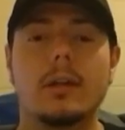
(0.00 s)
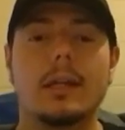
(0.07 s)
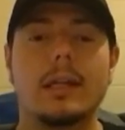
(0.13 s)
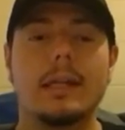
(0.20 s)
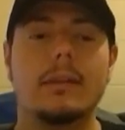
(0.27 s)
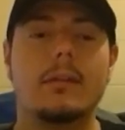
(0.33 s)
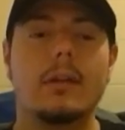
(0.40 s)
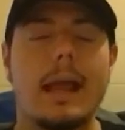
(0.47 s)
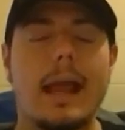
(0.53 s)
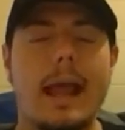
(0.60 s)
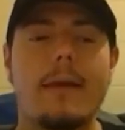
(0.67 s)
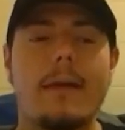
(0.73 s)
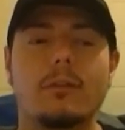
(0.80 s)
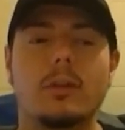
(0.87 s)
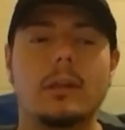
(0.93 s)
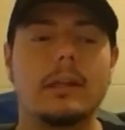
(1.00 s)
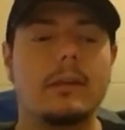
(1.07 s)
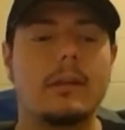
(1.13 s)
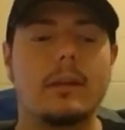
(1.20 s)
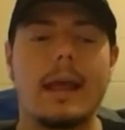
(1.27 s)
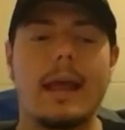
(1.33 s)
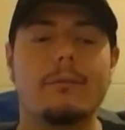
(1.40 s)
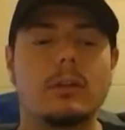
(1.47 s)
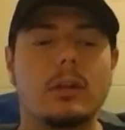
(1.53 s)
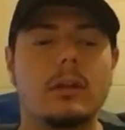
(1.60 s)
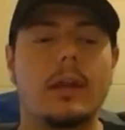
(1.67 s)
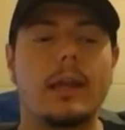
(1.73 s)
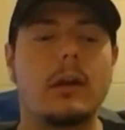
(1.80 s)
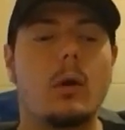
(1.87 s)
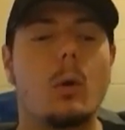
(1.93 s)
he's gonna have to he's gonna have to
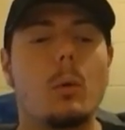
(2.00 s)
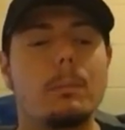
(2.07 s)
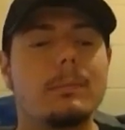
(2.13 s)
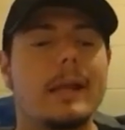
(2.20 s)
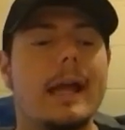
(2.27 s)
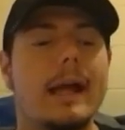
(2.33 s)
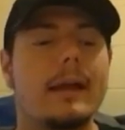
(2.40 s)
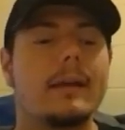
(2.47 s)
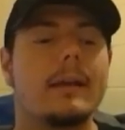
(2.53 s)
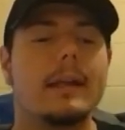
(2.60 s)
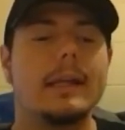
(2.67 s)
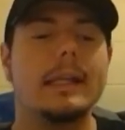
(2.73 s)
like hope that